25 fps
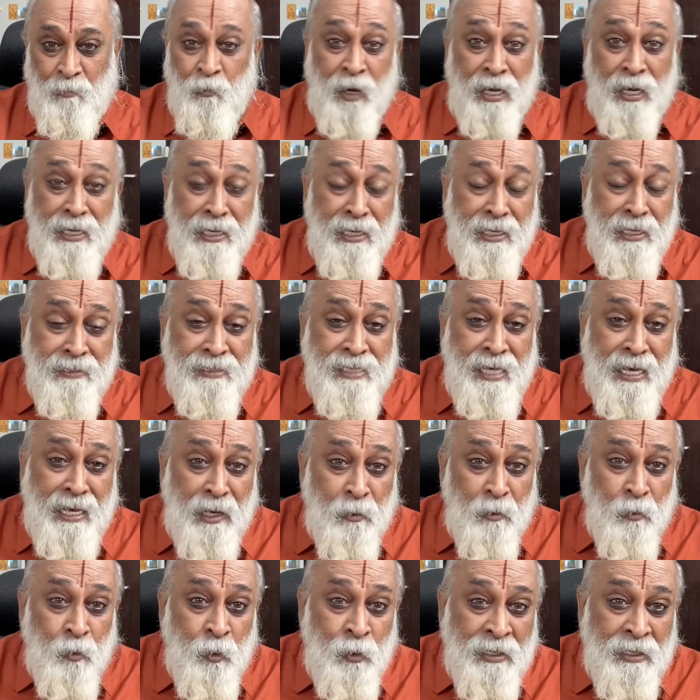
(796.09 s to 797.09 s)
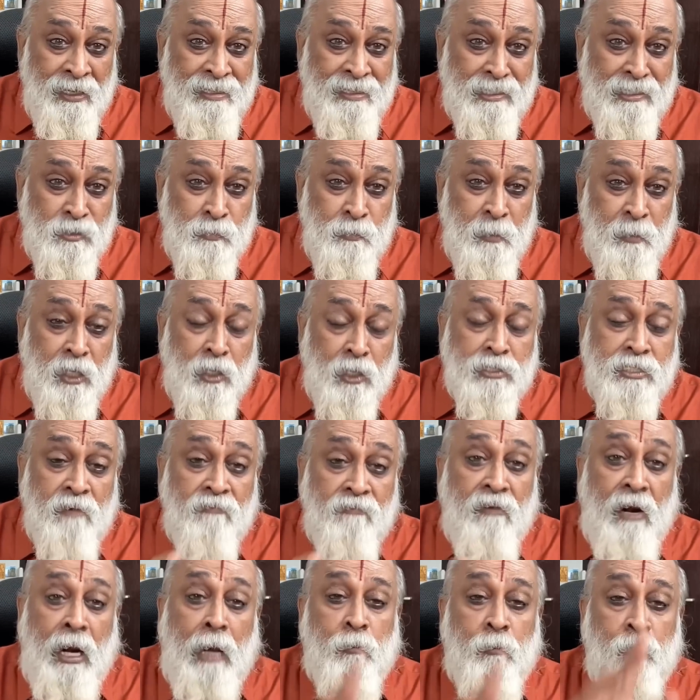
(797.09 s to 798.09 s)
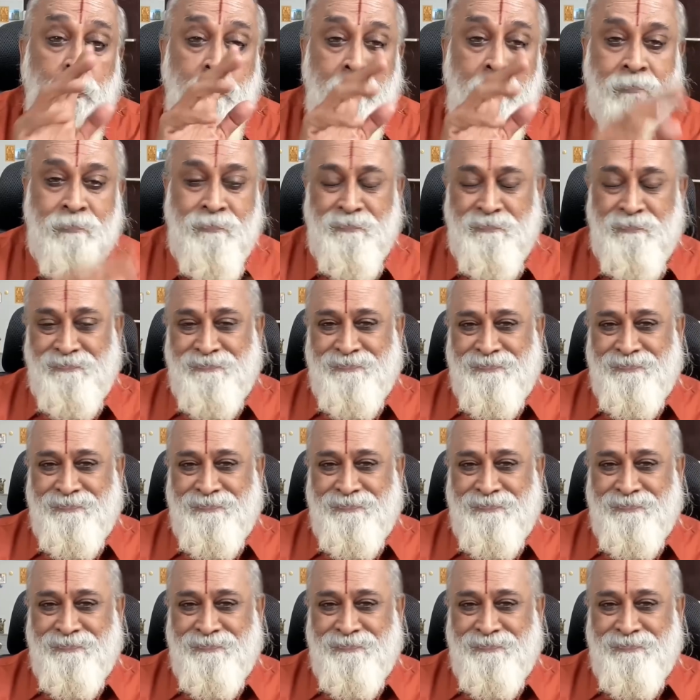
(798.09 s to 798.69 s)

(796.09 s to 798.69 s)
Why they are doing this? Because of love.